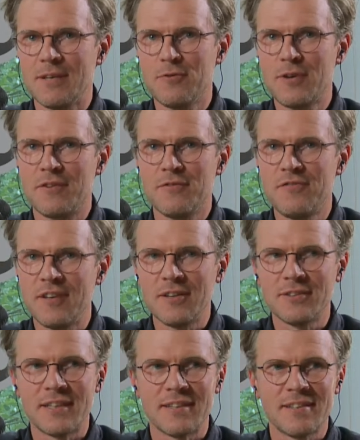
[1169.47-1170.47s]
you can
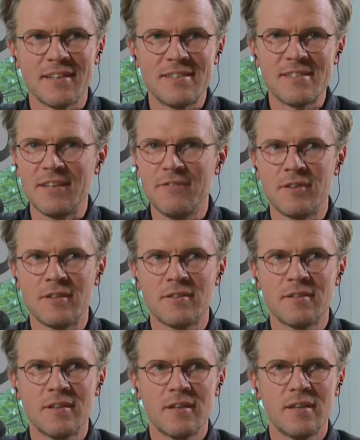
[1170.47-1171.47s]
feel that it's
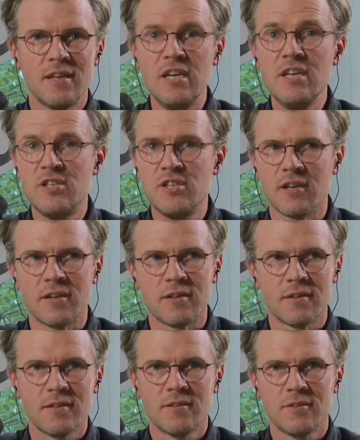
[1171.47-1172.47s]
even easier
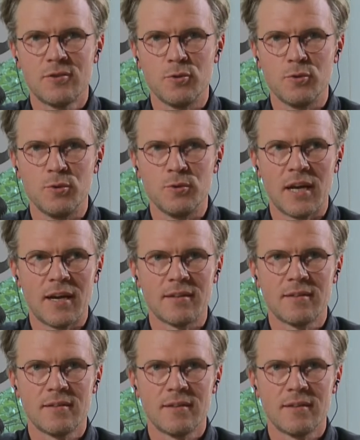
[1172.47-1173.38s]
to do that.